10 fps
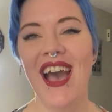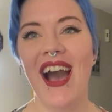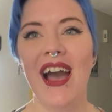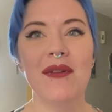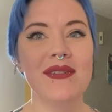
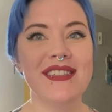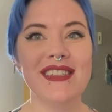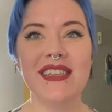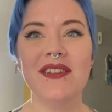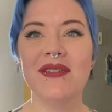I will
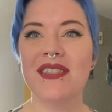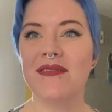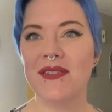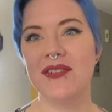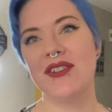see you in the
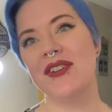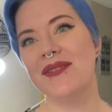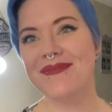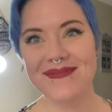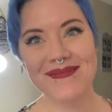
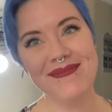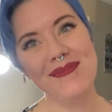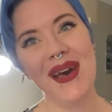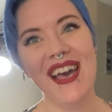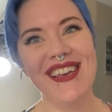future.
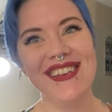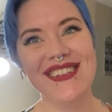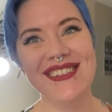Bye.